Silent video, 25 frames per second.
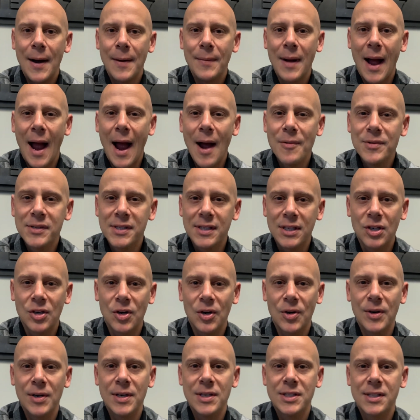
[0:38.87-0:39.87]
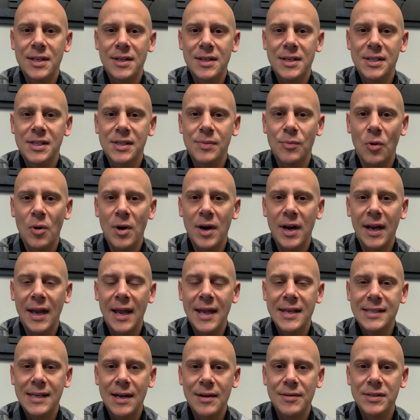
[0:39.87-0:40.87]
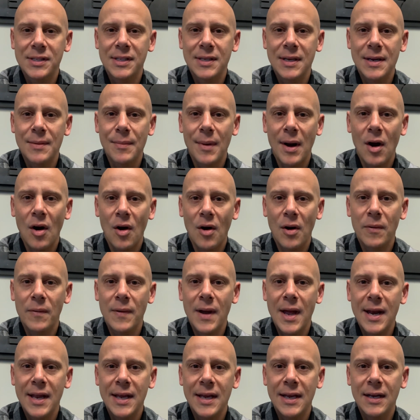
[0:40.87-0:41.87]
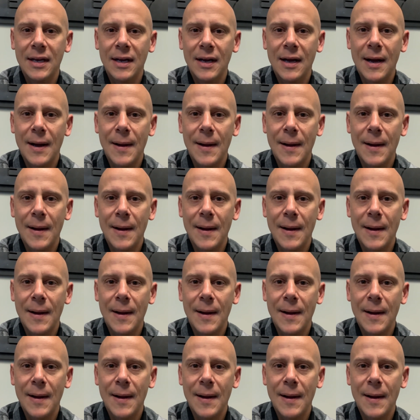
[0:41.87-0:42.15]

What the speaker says: I was encouraged this morning as I was getting my heart ready